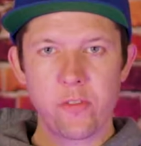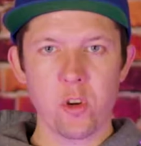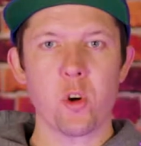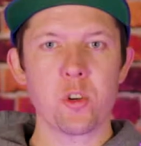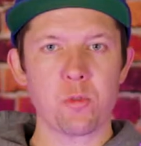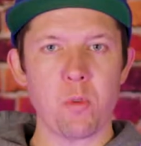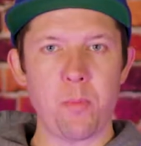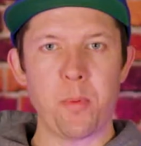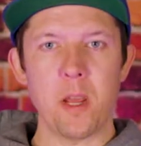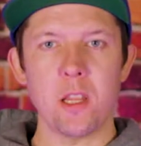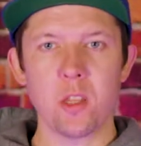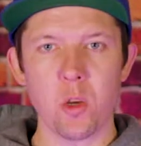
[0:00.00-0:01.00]
course,
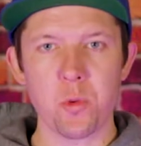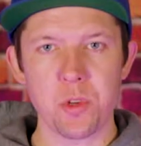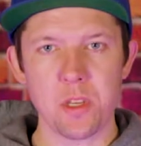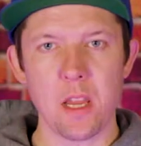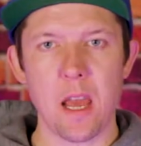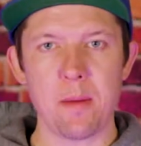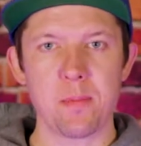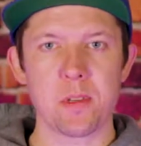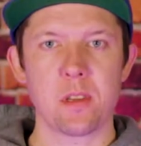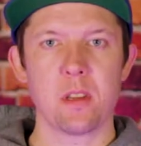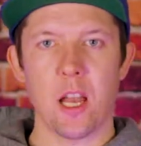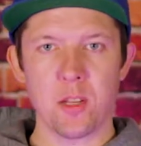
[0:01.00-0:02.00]
repeat those
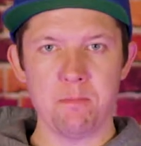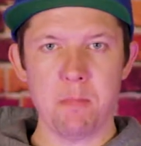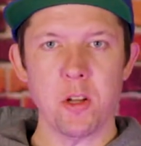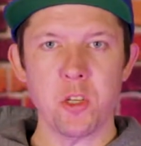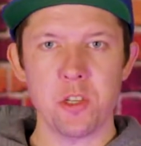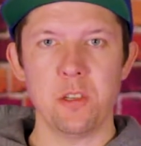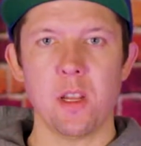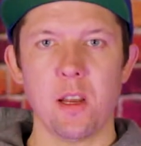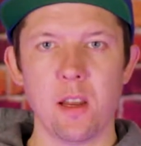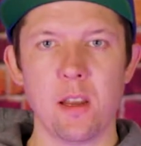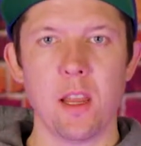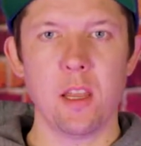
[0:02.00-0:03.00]
steps as much as
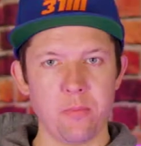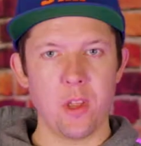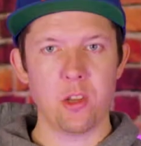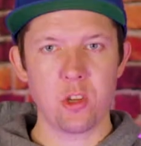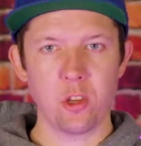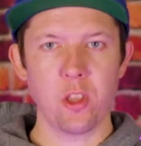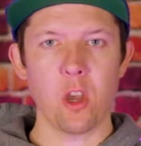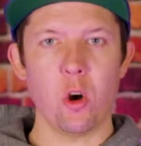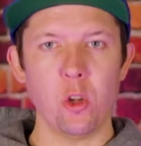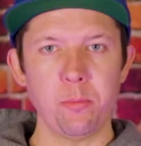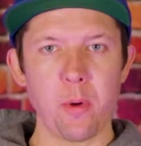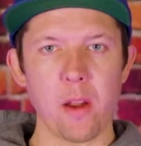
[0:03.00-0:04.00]
needed until the
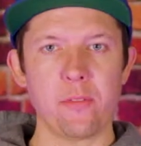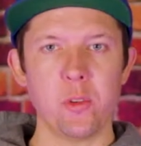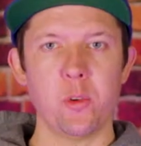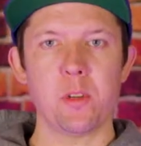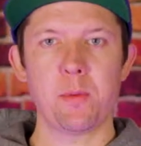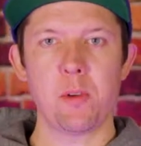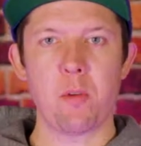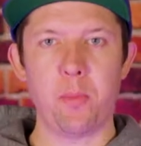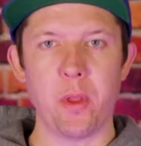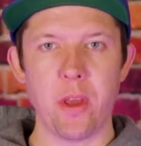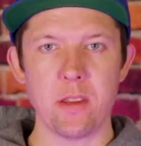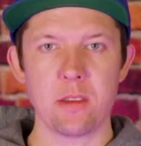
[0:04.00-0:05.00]
old brake fluid has been
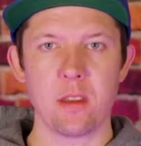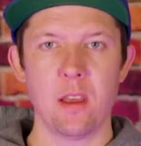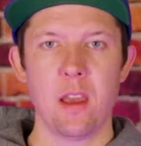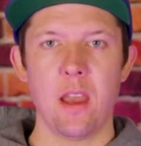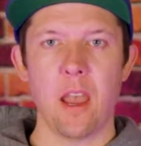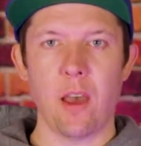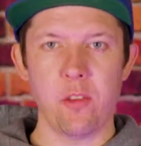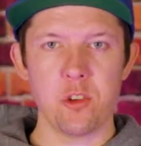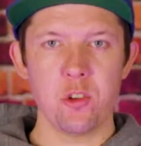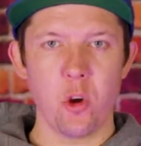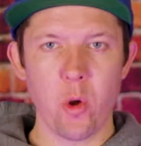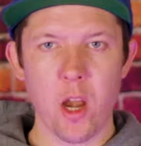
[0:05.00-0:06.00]
replaced and there's
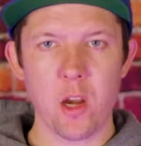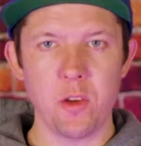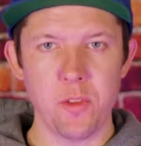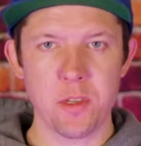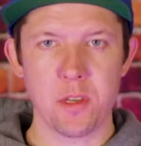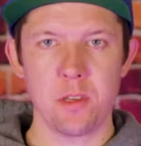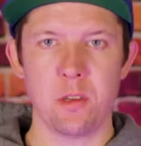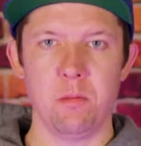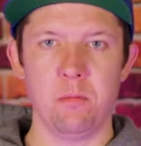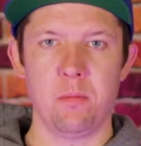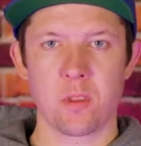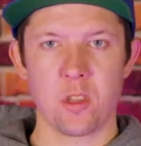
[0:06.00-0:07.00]
no air in the
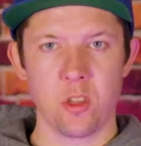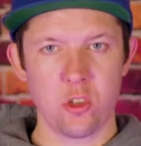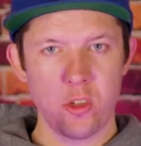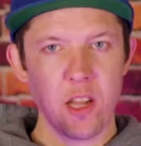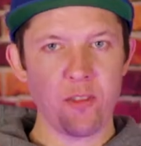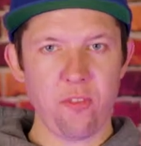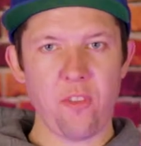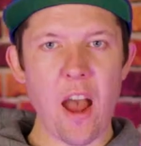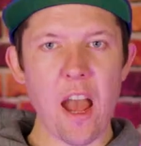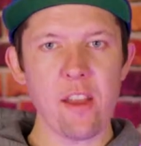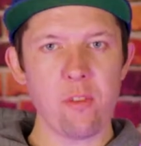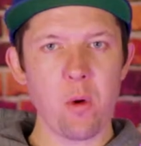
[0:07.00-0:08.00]
system. So that's
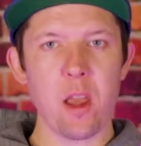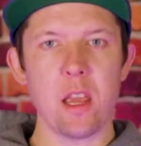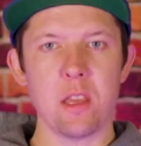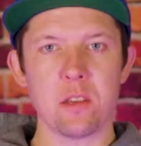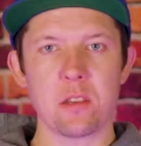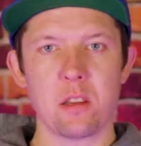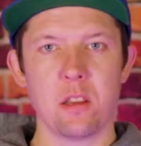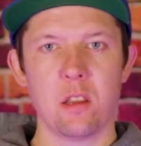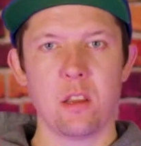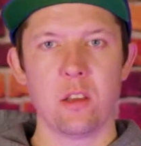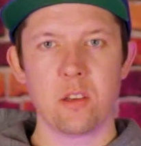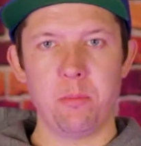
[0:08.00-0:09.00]
5 ways
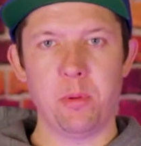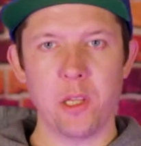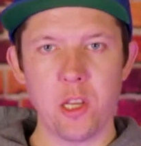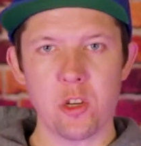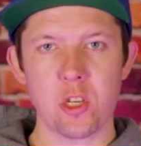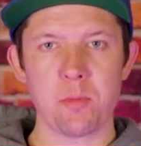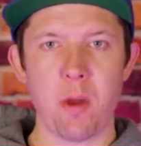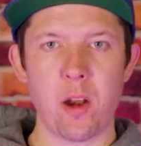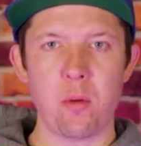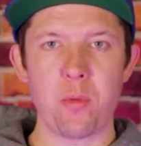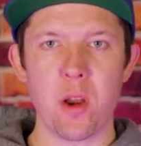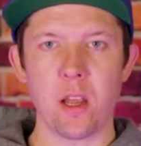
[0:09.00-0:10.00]
to bleed your
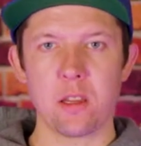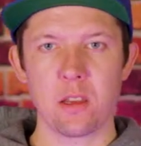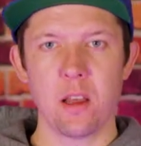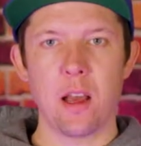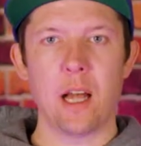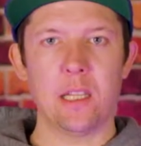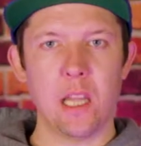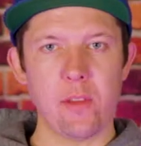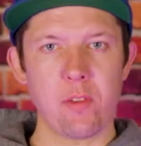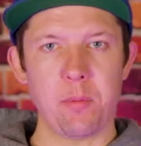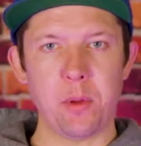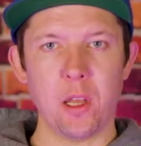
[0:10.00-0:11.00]
Shimano brakes: a
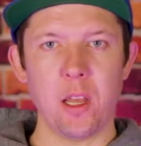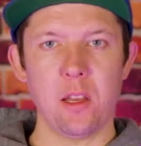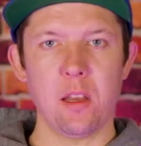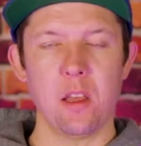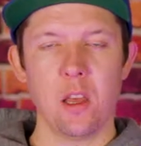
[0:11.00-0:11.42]
lever bleed,